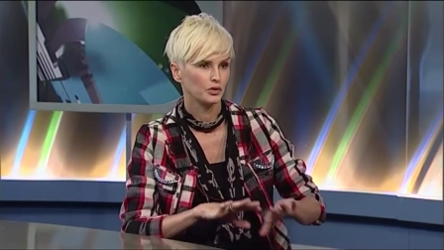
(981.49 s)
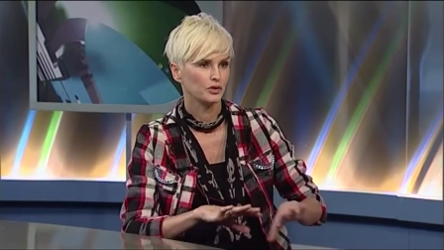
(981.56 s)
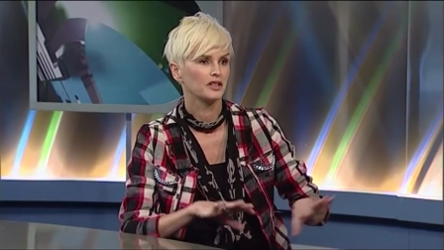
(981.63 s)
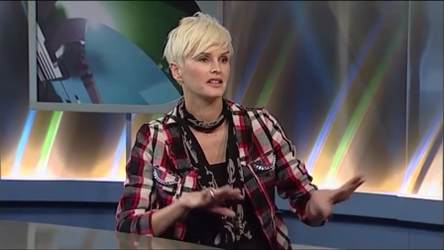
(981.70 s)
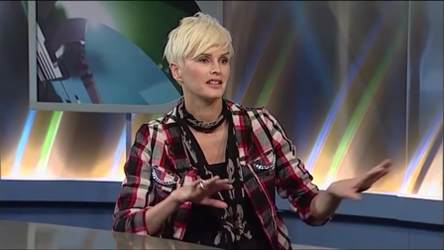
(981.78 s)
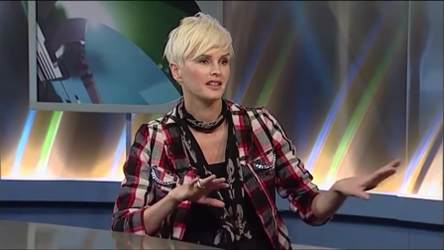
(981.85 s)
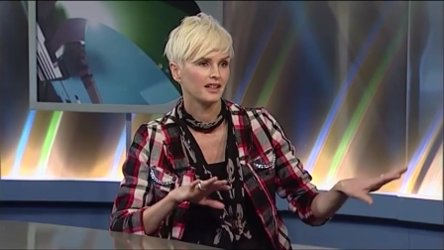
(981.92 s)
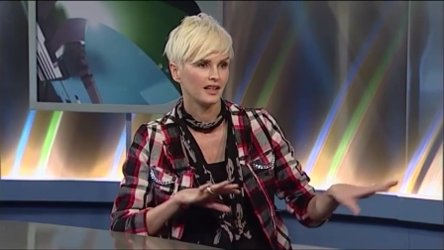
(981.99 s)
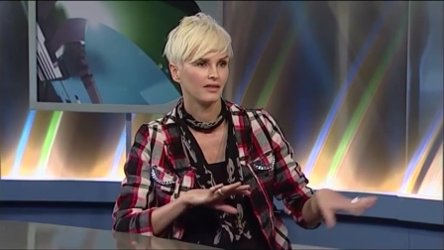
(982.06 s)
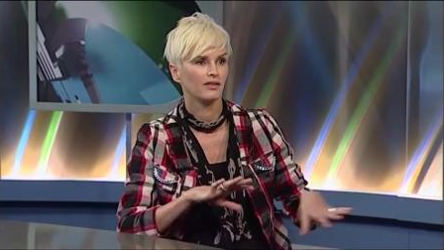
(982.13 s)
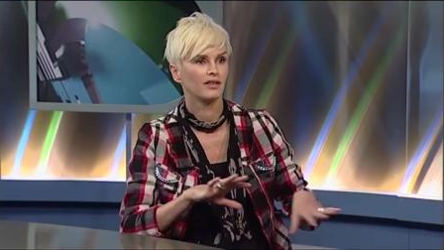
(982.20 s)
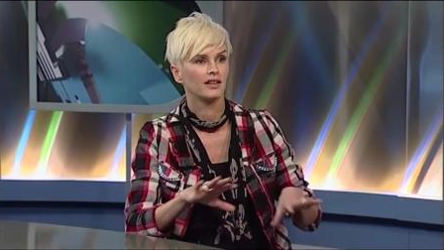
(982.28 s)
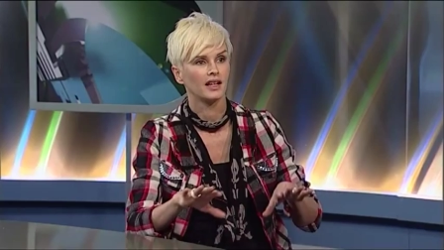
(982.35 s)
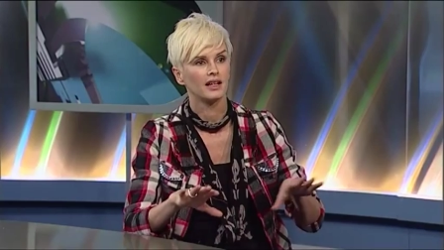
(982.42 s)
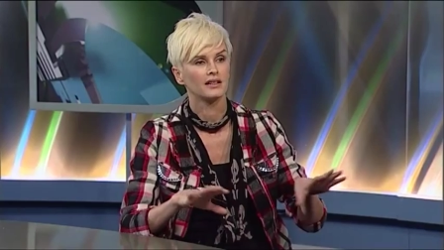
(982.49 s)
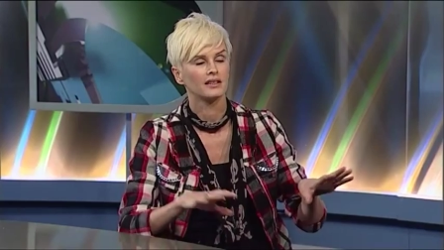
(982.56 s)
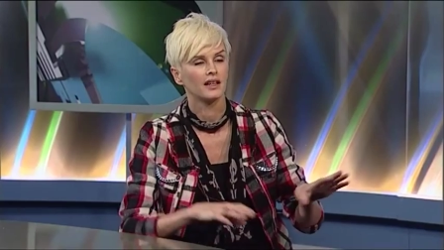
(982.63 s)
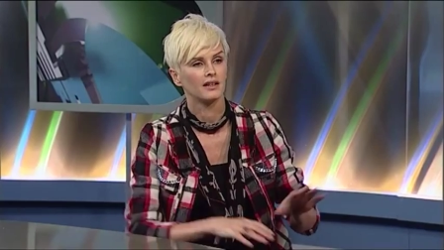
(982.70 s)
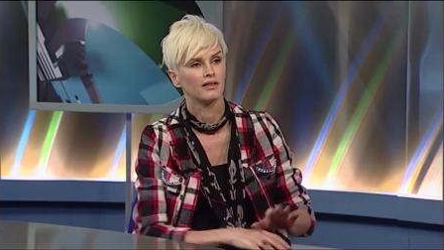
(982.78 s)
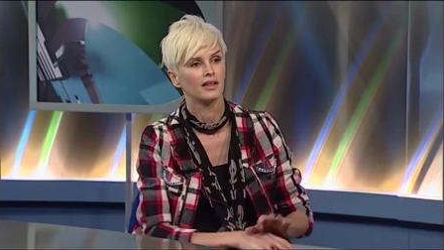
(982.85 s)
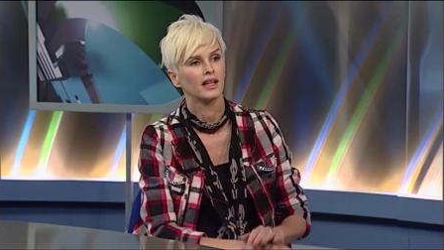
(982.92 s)
horses and everything
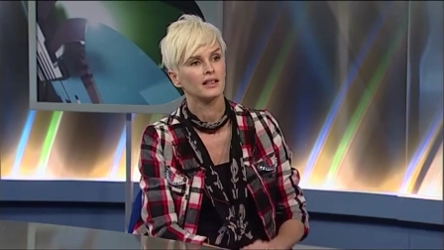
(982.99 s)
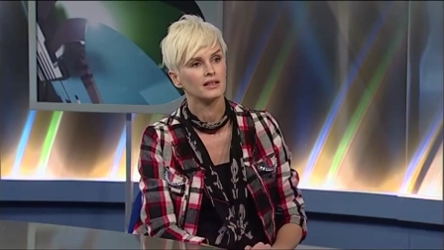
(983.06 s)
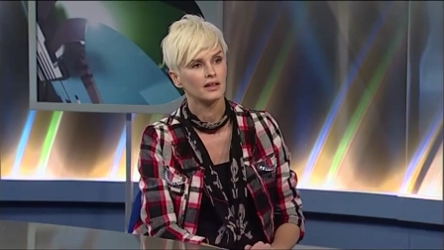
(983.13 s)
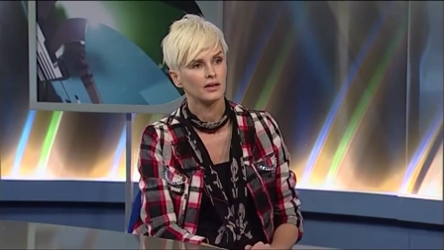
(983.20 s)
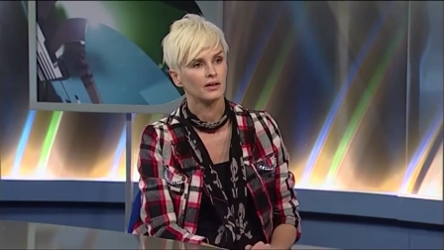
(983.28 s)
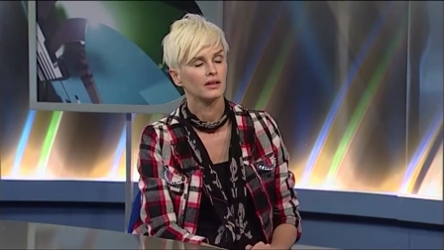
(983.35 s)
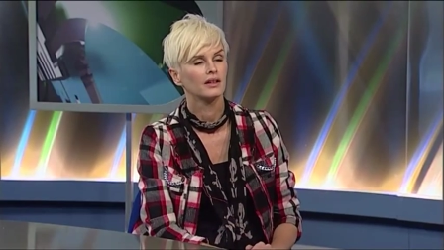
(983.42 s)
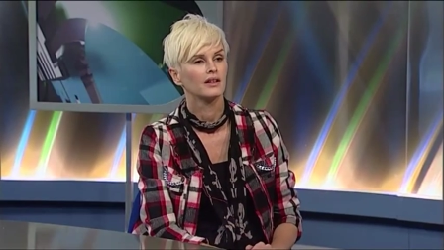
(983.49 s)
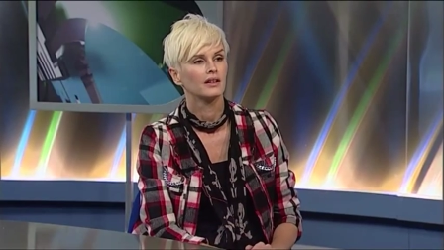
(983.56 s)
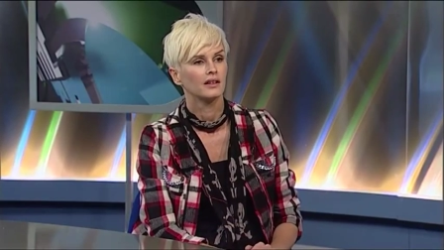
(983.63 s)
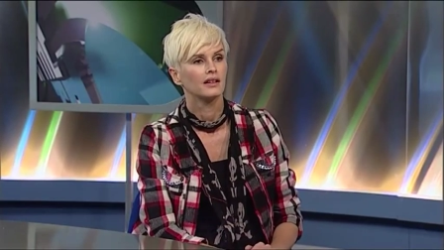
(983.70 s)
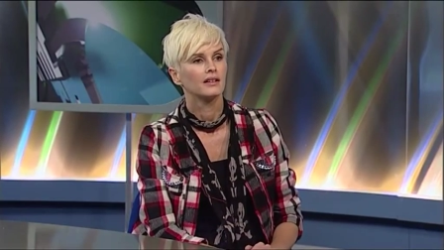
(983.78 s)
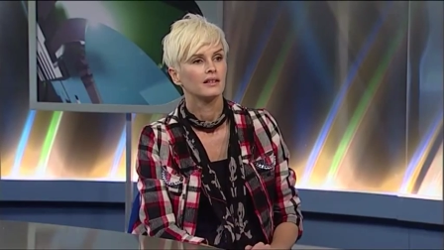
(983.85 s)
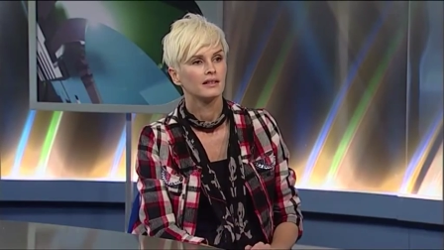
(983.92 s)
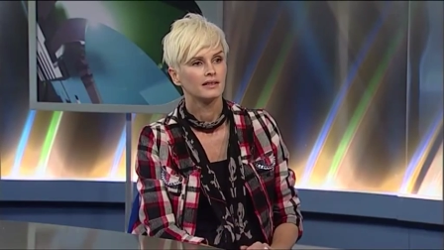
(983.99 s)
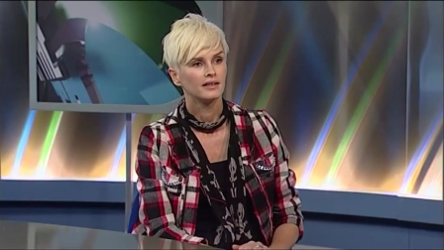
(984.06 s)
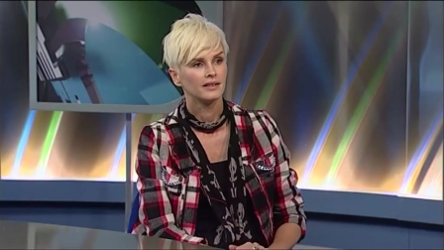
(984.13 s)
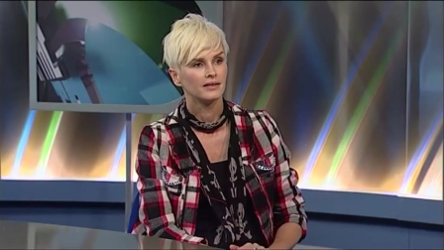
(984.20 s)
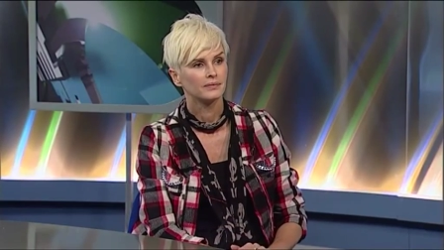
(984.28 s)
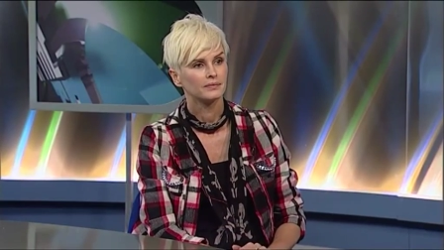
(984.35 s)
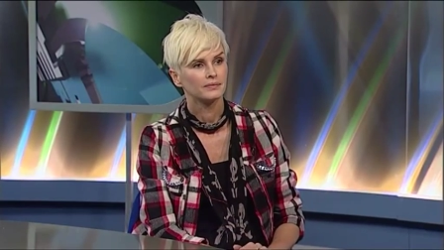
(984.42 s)
outside of that. So, yeah.